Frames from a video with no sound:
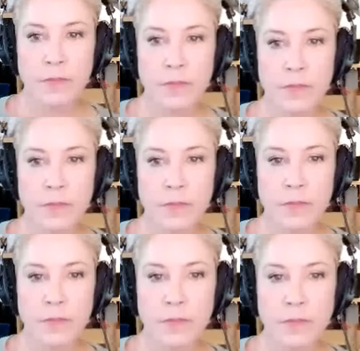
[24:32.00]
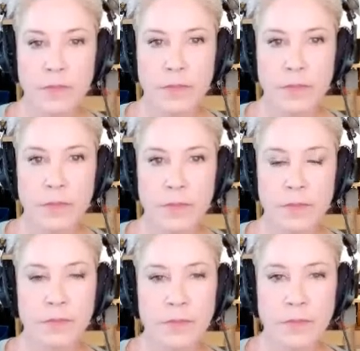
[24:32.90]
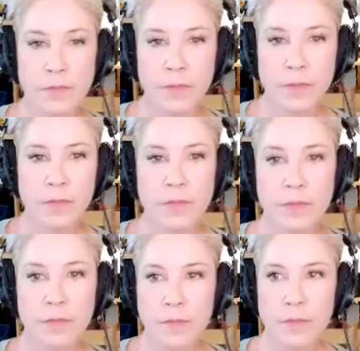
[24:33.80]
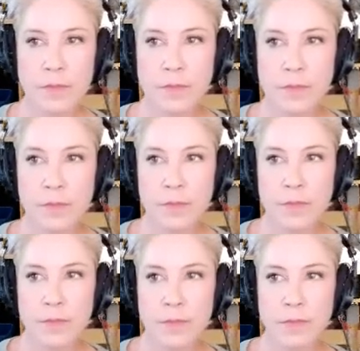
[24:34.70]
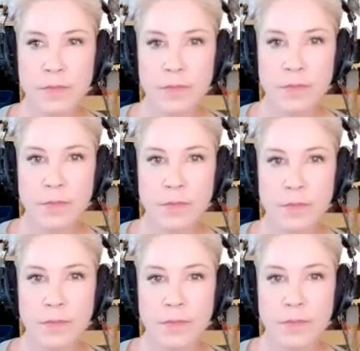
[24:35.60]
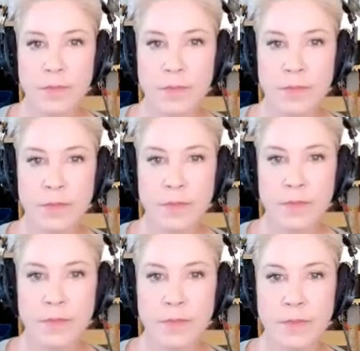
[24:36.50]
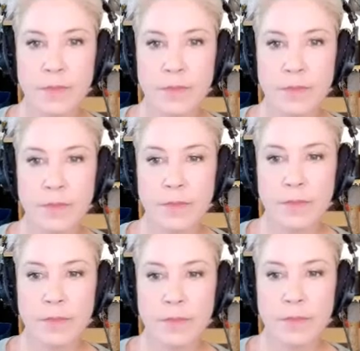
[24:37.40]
The person shown says nothing.